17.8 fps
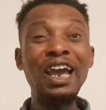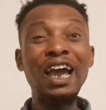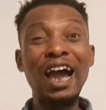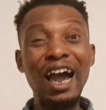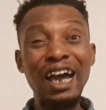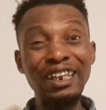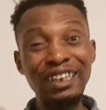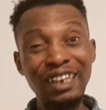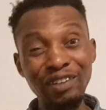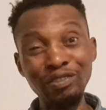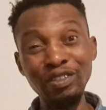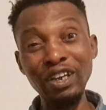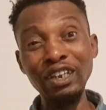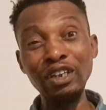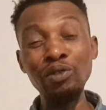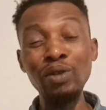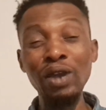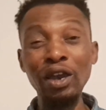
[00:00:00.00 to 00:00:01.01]
And
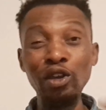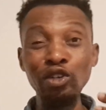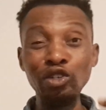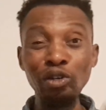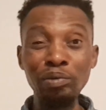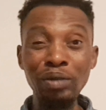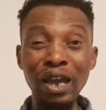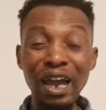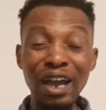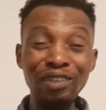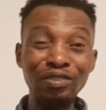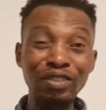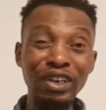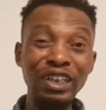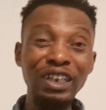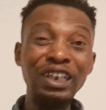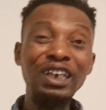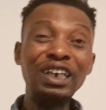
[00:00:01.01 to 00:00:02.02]
definitely we are going to be
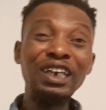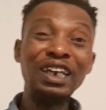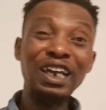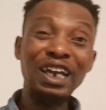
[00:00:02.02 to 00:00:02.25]
having,